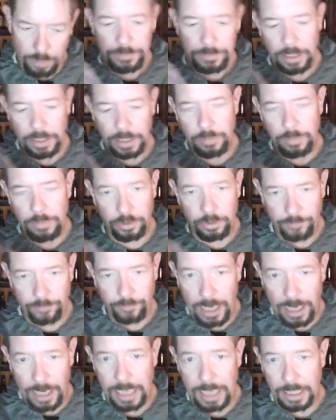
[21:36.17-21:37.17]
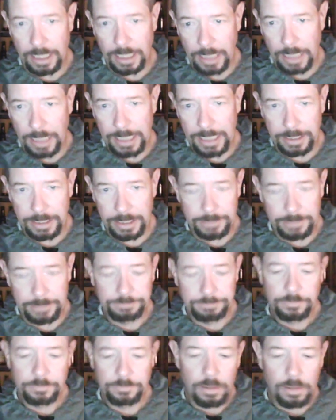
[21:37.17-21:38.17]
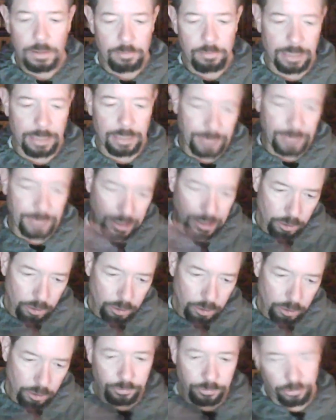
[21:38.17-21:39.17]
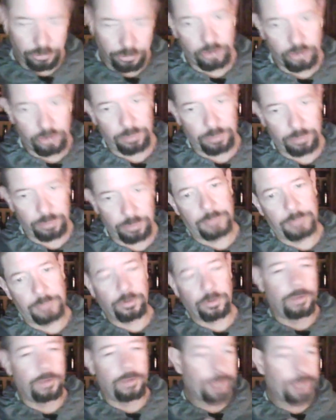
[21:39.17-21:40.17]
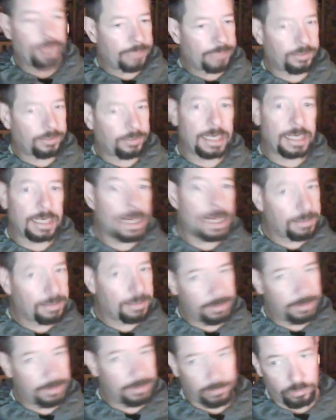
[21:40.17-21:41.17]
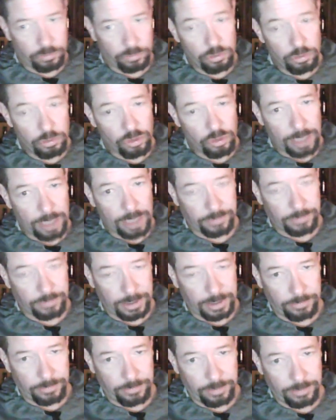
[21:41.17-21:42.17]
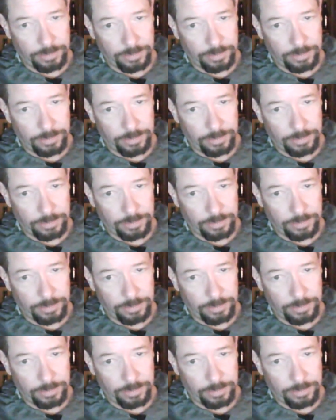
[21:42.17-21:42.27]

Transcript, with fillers: The other one is fine. I like it, but I think it loses to Jim Beam. So if that's 10 high, that means there's two strikes against 10